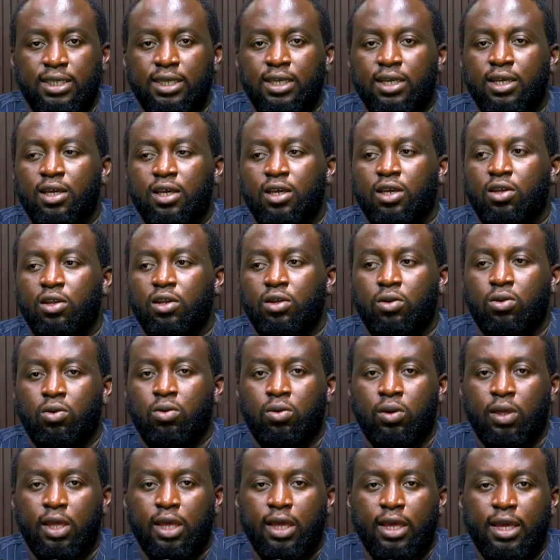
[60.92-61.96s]

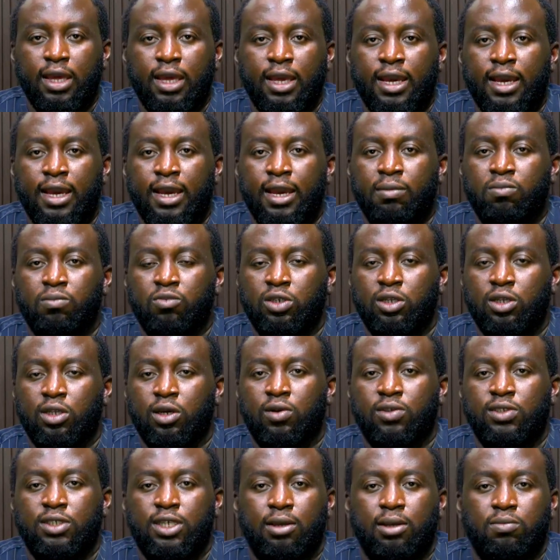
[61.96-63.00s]
AI models
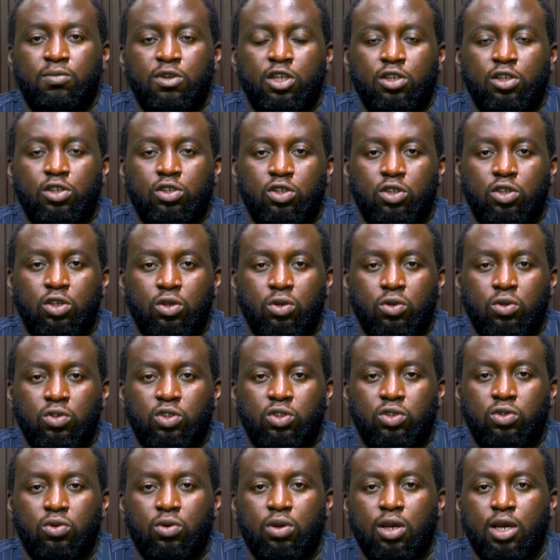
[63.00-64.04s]
are being used to
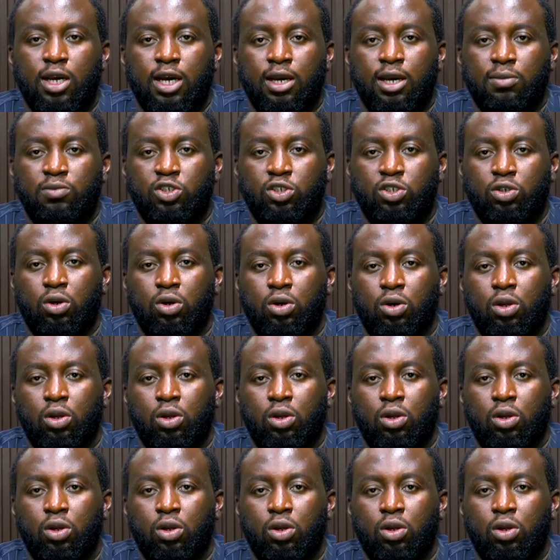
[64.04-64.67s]
capture